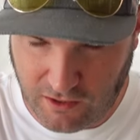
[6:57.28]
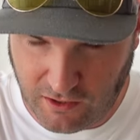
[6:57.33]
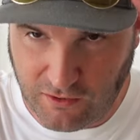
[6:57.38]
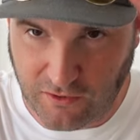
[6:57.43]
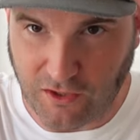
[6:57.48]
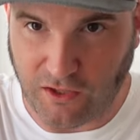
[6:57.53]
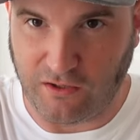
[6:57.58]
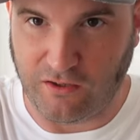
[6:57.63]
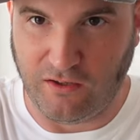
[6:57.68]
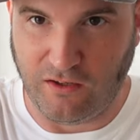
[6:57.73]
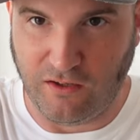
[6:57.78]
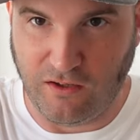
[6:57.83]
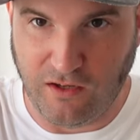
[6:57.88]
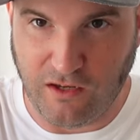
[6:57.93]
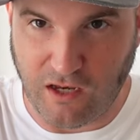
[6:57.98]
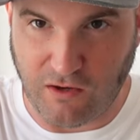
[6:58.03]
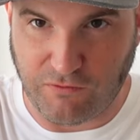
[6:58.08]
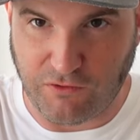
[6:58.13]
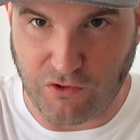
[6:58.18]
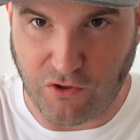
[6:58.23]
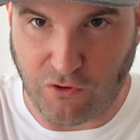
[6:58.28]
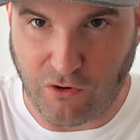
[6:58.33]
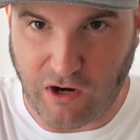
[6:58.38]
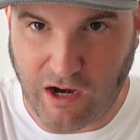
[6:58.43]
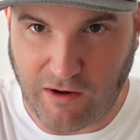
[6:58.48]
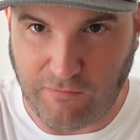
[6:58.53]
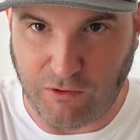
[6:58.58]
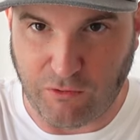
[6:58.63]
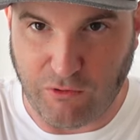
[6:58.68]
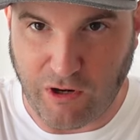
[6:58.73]
And then if you don't
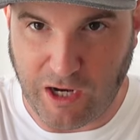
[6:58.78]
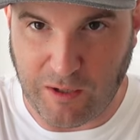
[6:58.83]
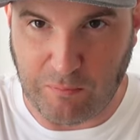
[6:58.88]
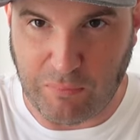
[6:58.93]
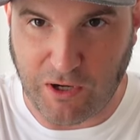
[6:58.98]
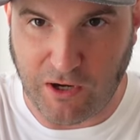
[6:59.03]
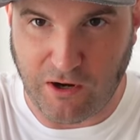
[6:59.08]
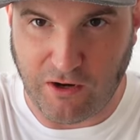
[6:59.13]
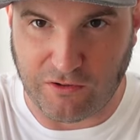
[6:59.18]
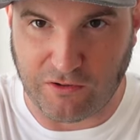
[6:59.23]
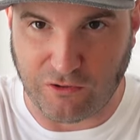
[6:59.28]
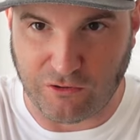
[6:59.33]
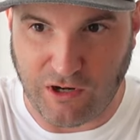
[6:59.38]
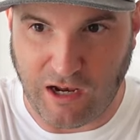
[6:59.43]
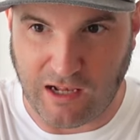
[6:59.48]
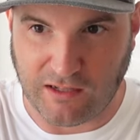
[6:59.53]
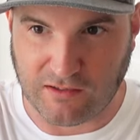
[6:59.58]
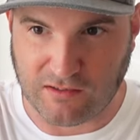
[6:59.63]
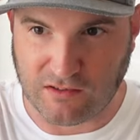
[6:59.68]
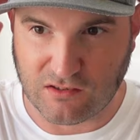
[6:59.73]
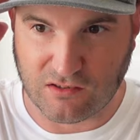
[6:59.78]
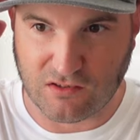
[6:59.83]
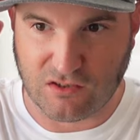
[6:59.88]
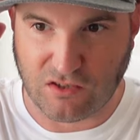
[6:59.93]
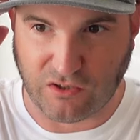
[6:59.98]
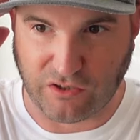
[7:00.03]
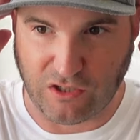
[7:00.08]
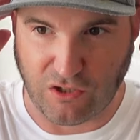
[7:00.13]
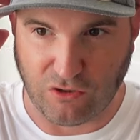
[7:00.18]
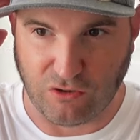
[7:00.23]
have the right pair and they're not
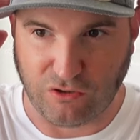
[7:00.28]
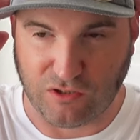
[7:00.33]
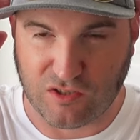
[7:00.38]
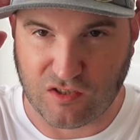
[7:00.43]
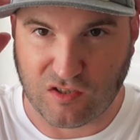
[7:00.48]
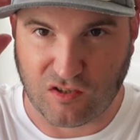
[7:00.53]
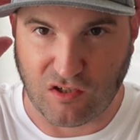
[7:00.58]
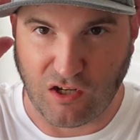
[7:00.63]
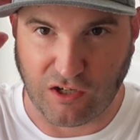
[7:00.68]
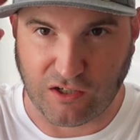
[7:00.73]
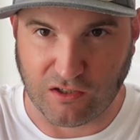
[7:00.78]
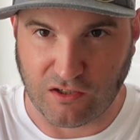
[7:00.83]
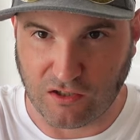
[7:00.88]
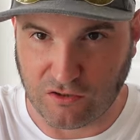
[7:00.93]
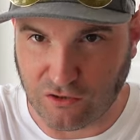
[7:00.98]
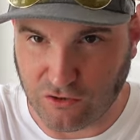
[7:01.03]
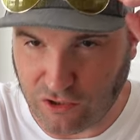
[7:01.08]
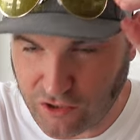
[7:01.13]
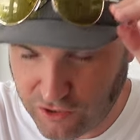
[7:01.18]
securely snugging under